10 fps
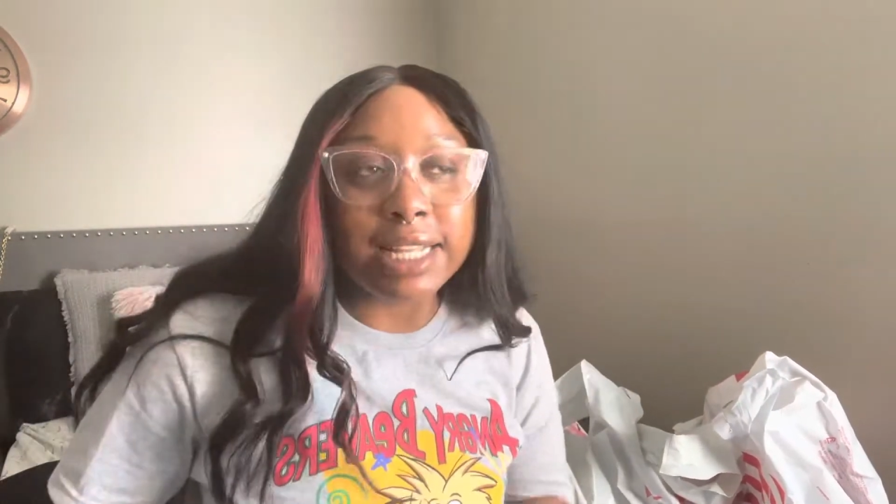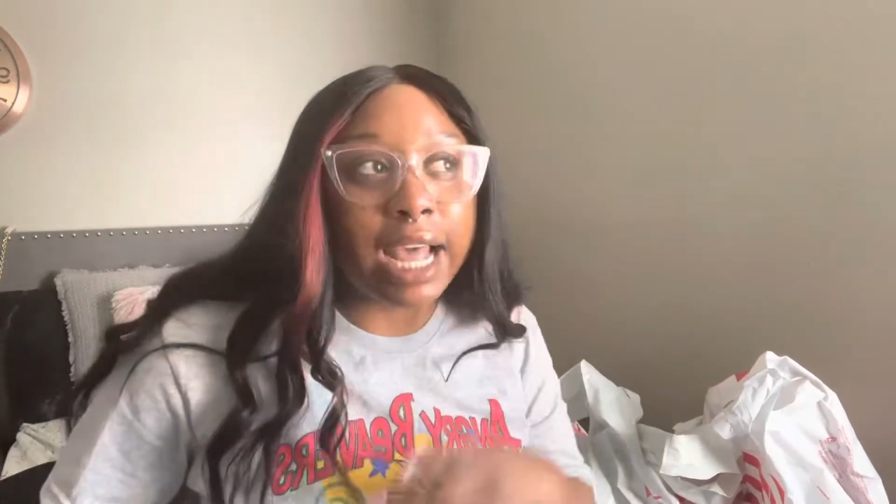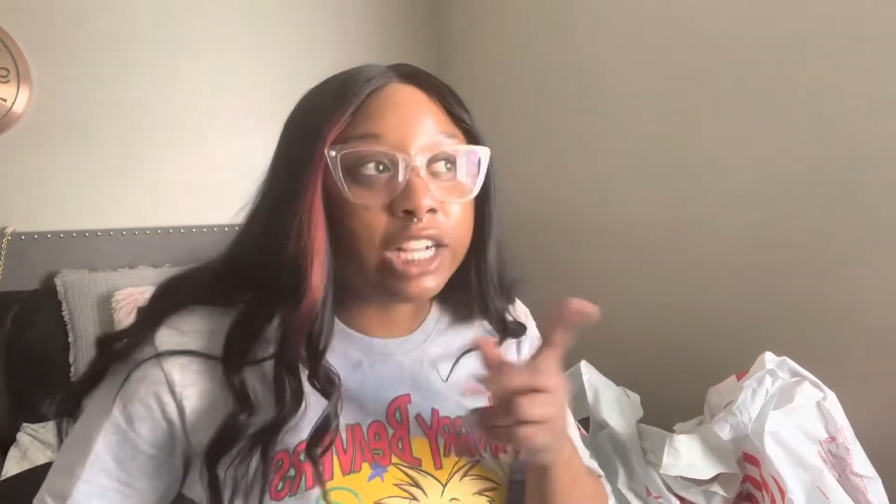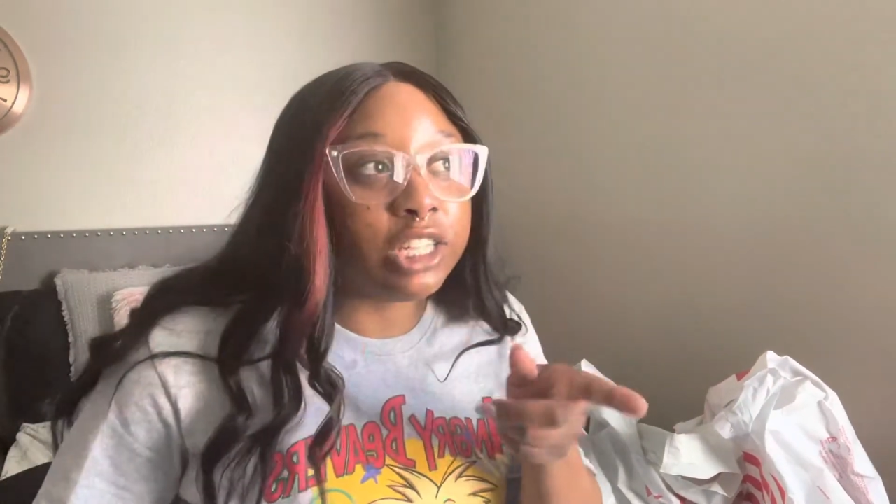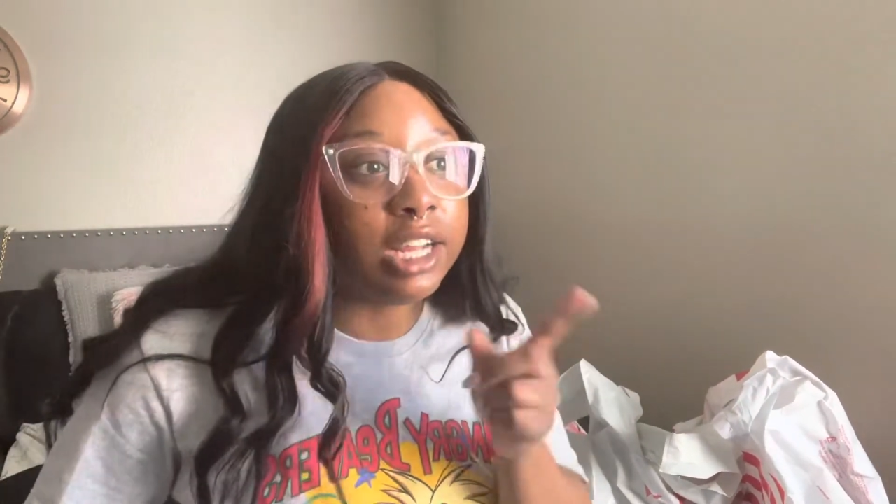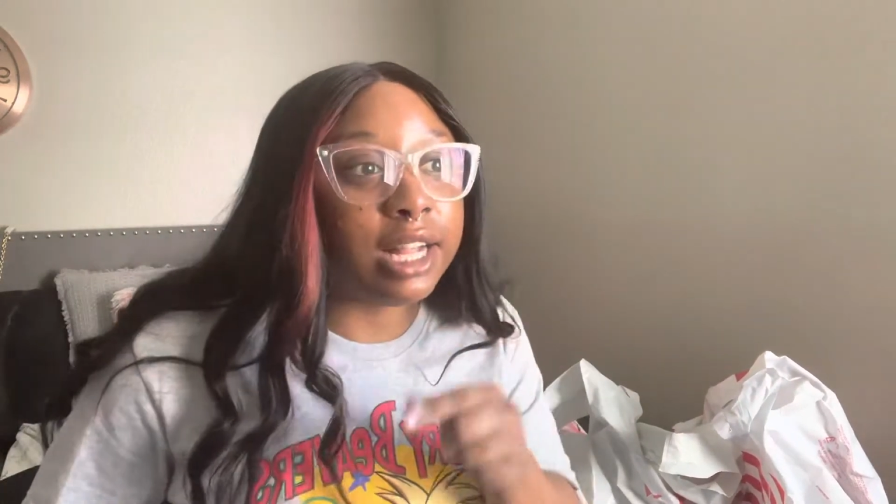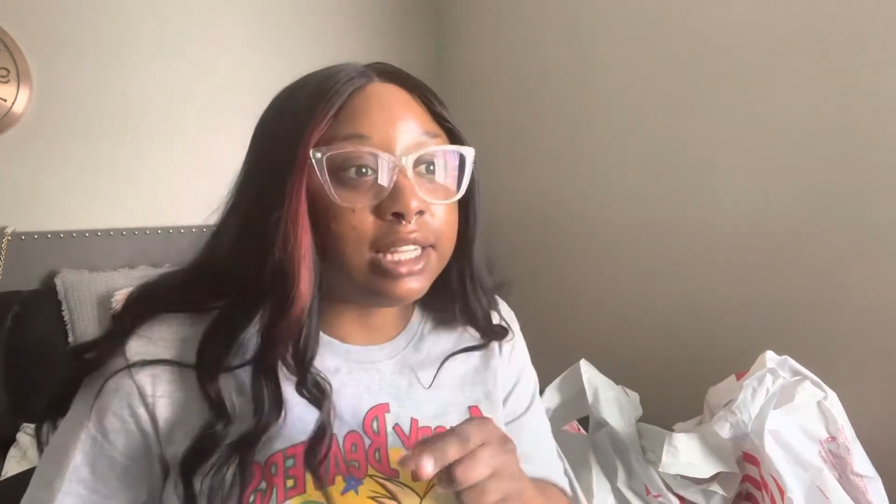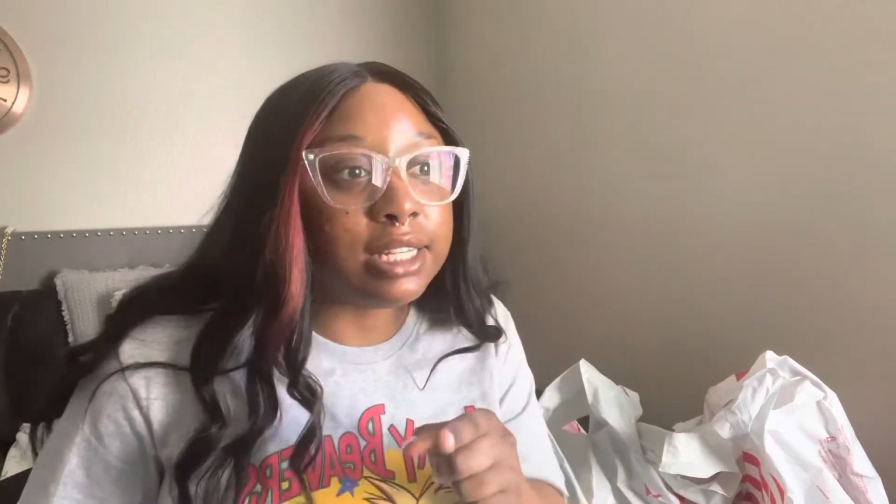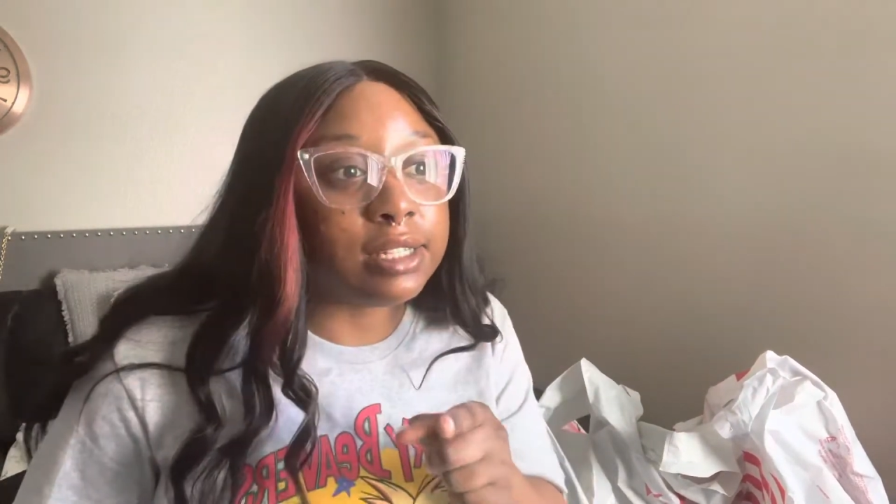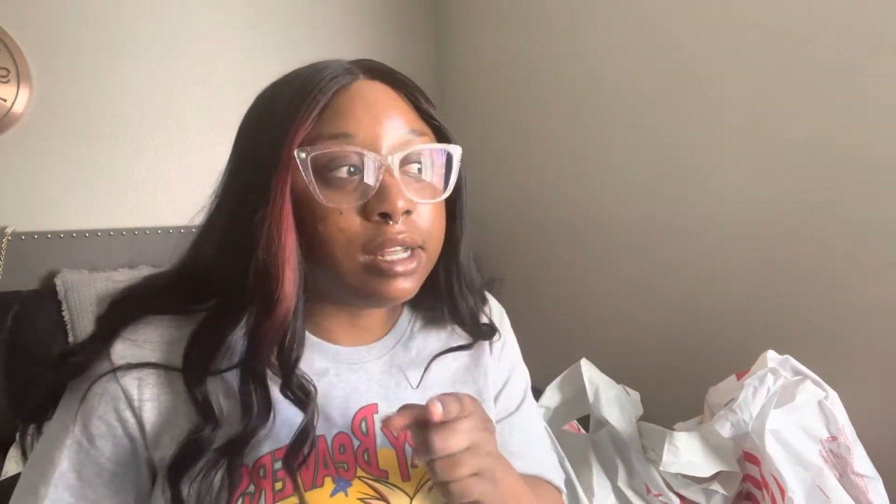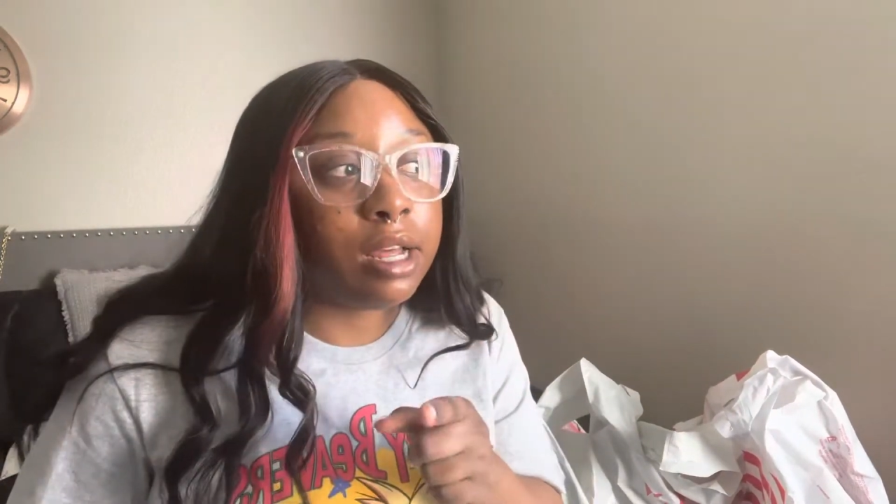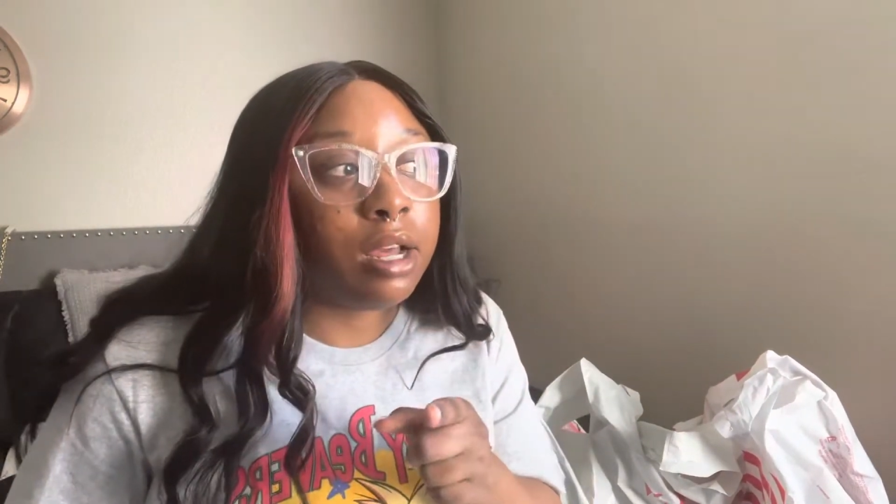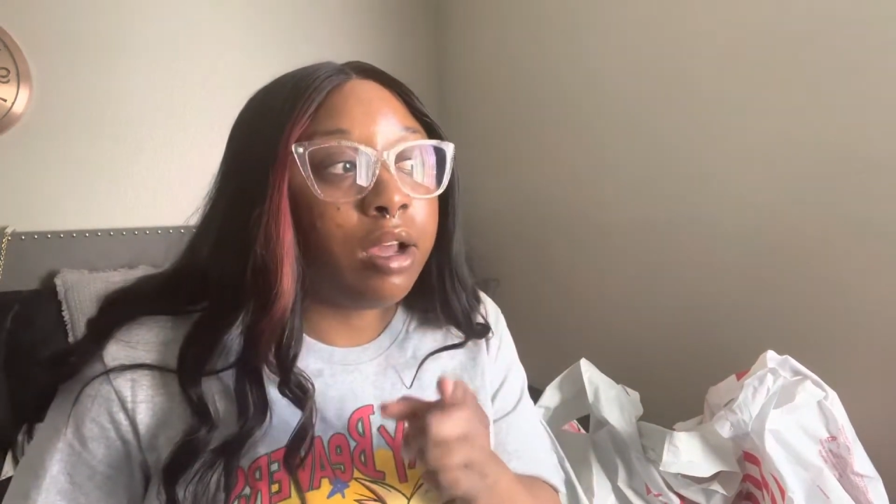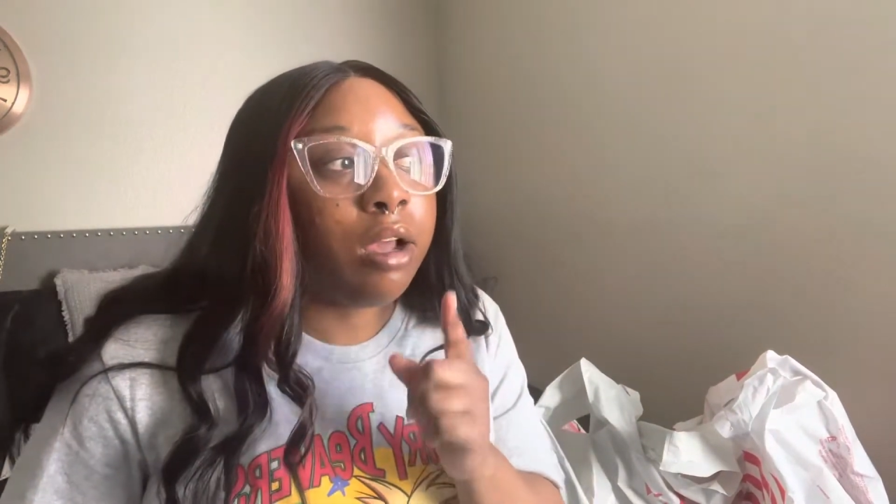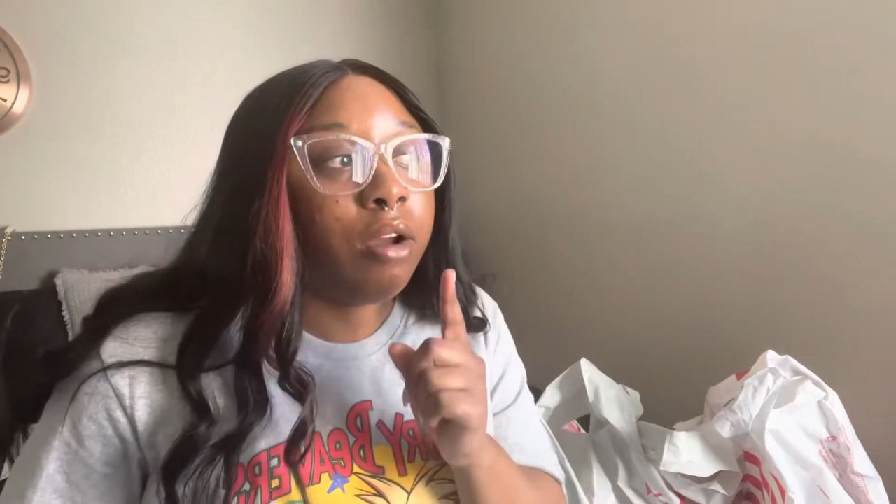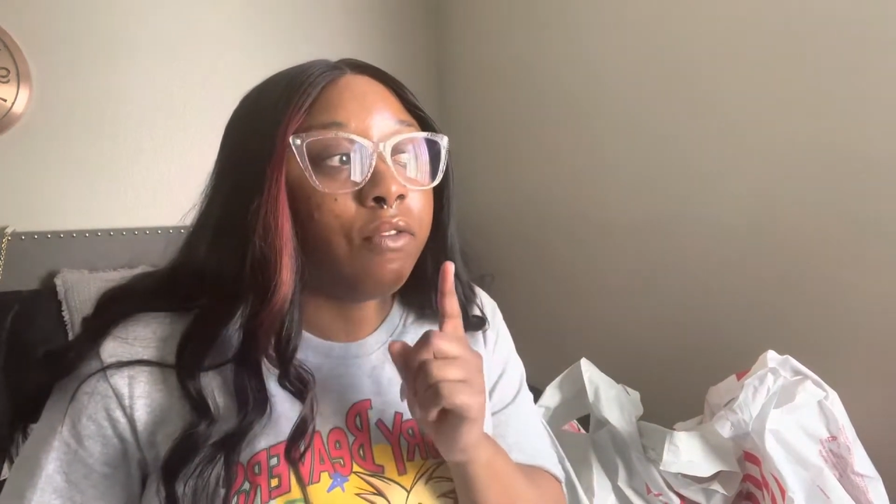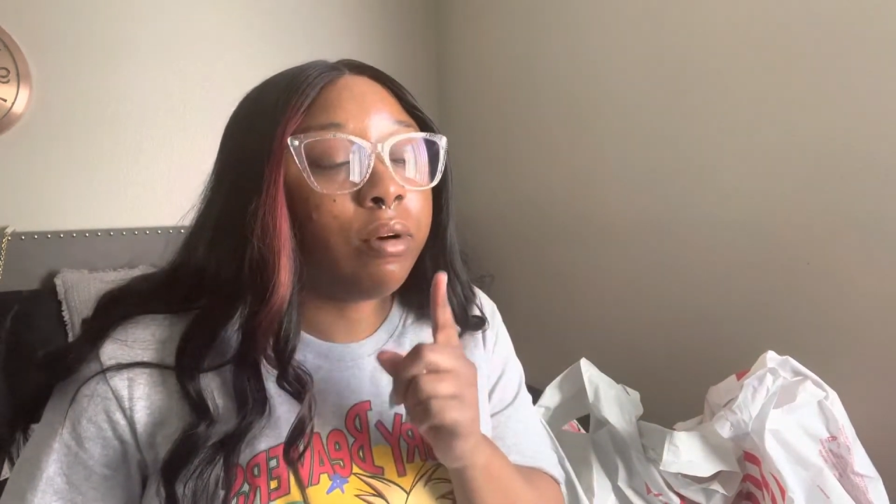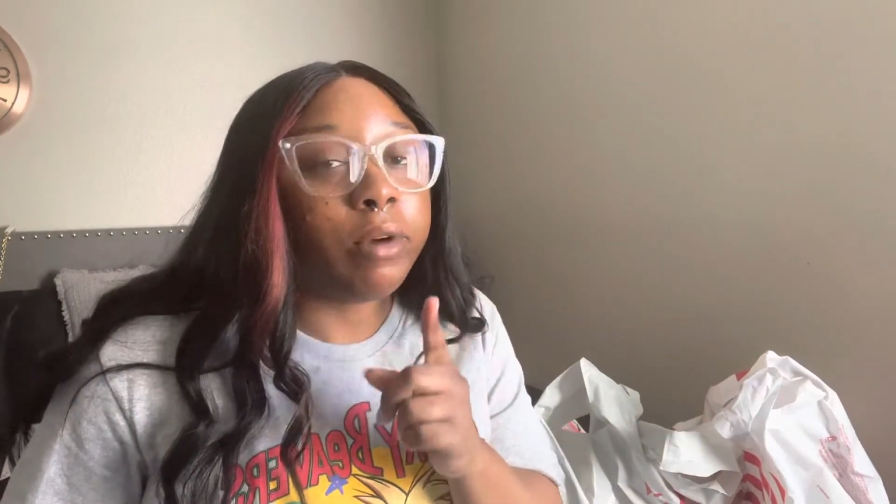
I actually got this from